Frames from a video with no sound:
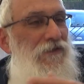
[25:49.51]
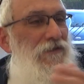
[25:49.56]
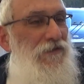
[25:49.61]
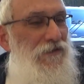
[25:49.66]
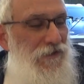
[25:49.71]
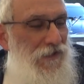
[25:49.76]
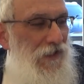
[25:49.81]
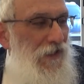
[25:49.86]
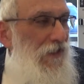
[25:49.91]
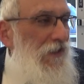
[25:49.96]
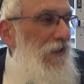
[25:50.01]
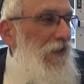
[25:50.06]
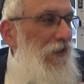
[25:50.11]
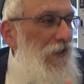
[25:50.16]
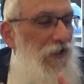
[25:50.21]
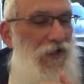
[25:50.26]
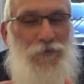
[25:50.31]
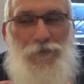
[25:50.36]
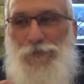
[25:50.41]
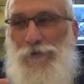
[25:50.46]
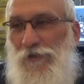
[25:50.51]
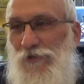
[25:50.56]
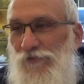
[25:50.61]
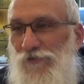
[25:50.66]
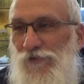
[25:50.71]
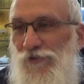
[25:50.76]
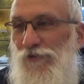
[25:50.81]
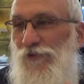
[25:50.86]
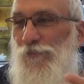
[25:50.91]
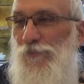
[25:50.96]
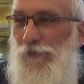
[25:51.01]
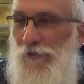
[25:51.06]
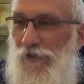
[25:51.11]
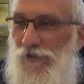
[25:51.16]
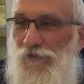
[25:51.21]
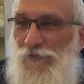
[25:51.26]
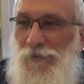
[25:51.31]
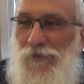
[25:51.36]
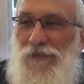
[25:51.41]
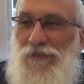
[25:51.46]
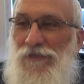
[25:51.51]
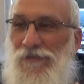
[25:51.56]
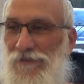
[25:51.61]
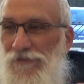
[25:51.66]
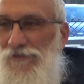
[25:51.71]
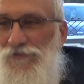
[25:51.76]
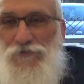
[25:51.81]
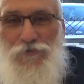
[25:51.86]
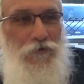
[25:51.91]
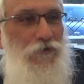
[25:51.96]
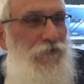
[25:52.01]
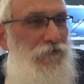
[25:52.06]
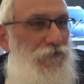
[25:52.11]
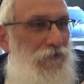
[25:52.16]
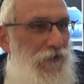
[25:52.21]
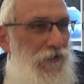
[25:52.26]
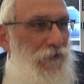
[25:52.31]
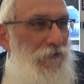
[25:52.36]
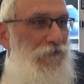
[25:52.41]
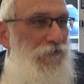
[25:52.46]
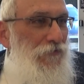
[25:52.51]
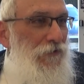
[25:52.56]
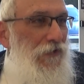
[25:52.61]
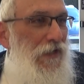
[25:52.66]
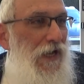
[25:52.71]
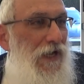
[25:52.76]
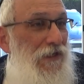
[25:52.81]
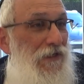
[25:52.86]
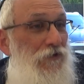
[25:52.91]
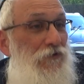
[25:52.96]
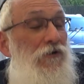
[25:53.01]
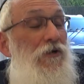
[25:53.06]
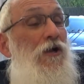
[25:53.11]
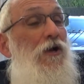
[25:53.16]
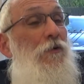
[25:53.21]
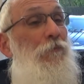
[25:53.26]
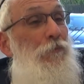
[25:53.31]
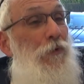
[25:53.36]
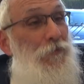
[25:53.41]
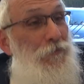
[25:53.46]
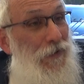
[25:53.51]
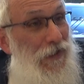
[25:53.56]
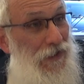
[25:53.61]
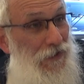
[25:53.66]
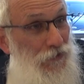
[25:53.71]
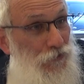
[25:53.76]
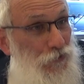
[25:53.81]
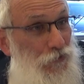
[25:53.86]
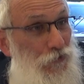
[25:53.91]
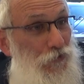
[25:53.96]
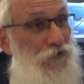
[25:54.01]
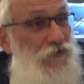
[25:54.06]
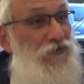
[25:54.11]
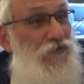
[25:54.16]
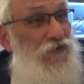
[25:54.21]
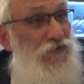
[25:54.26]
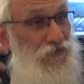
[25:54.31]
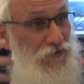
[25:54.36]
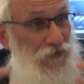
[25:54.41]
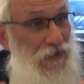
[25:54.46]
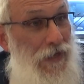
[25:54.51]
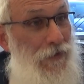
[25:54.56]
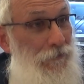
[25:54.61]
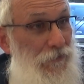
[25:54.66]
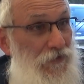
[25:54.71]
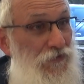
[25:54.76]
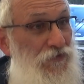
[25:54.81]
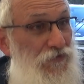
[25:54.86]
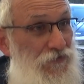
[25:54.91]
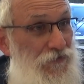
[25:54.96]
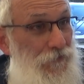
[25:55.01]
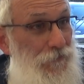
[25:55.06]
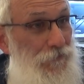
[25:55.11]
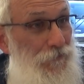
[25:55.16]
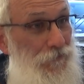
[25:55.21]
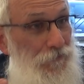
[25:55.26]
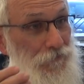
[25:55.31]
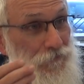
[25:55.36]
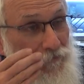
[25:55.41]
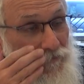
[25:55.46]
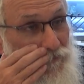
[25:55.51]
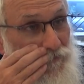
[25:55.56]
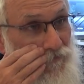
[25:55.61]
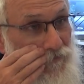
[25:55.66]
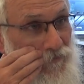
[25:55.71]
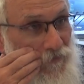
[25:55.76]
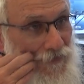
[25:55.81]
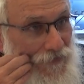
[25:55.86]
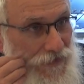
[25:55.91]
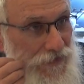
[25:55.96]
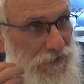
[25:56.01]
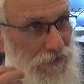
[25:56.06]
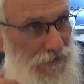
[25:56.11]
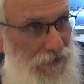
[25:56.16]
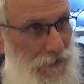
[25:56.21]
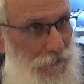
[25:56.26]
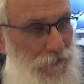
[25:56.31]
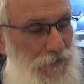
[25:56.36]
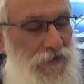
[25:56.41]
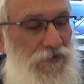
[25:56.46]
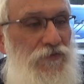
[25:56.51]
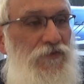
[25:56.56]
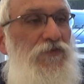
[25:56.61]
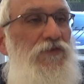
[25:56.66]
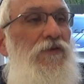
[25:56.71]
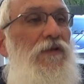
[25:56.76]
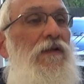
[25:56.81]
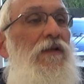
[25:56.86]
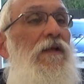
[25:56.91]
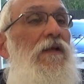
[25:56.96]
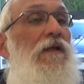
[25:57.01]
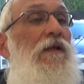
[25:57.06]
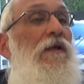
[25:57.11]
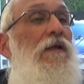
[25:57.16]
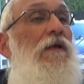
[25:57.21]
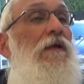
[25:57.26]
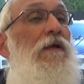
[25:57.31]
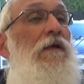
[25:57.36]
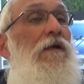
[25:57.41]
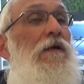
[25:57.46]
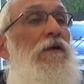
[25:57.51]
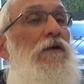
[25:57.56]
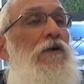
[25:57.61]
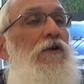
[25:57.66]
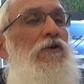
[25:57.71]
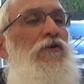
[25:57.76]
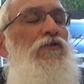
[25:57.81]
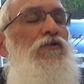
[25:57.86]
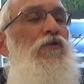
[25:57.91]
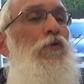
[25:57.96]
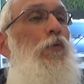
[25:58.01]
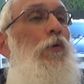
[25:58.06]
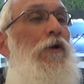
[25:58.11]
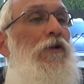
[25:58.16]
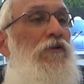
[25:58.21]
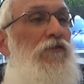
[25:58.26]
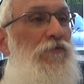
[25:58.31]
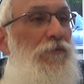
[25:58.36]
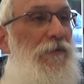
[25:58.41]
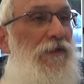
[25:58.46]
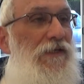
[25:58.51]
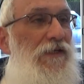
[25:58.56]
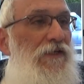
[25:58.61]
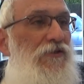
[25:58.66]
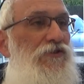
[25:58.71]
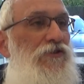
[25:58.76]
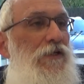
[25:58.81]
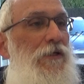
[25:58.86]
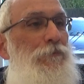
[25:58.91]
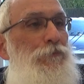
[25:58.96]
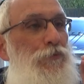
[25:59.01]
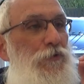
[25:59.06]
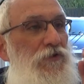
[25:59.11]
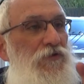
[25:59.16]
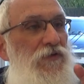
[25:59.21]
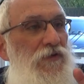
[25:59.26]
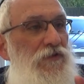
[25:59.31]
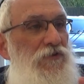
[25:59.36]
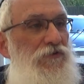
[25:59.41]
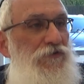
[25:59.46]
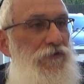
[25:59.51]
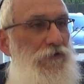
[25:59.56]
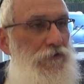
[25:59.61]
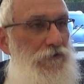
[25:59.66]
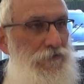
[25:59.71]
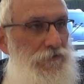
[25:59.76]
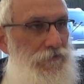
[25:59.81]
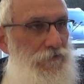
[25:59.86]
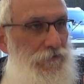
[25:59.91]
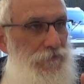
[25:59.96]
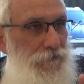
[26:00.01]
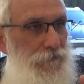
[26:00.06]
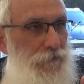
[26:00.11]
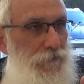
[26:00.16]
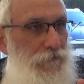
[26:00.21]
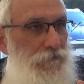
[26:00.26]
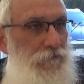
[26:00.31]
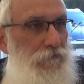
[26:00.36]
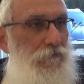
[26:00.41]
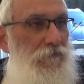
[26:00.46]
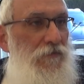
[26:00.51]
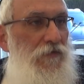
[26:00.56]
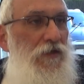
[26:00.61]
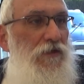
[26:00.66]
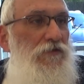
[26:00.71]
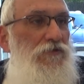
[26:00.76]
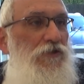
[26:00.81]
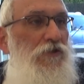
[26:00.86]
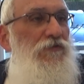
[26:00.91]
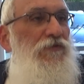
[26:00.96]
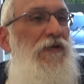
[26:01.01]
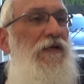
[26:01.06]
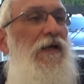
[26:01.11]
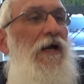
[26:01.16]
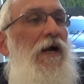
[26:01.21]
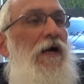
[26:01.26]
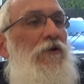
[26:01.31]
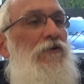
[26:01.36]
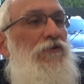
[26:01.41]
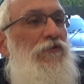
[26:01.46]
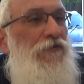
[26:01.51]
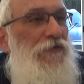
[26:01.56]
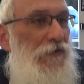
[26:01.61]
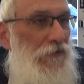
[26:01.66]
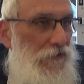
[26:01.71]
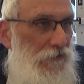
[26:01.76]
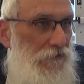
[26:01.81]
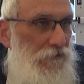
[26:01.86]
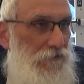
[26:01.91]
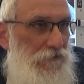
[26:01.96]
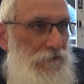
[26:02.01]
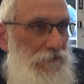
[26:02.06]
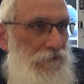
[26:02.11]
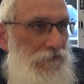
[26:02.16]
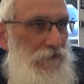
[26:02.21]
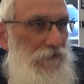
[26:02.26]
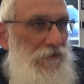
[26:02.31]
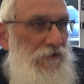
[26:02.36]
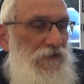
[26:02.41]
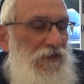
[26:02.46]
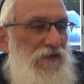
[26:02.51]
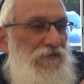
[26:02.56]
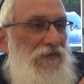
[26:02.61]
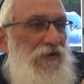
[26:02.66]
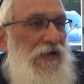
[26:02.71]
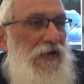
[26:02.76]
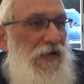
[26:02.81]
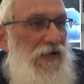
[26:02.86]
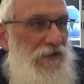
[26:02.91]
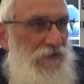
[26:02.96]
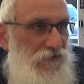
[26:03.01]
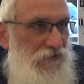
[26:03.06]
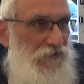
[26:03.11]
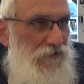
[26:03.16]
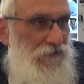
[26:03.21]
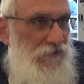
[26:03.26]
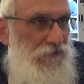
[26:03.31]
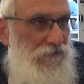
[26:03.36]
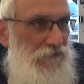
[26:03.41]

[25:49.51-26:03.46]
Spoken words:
yeah, I praise you, you praise me, and it's all full of hadir. But by Elokus, it's emes. That means. So what does it mean Hashem puts on tefillin? Just like our tefillin have a hand